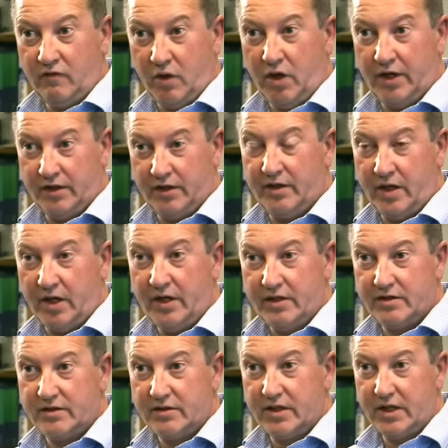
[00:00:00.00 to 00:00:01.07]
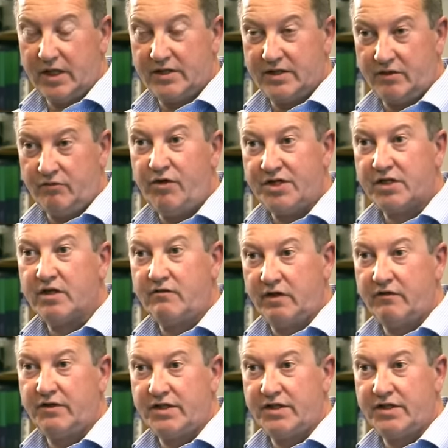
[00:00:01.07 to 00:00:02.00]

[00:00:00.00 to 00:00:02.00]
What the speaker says: wine at night is at risk of liver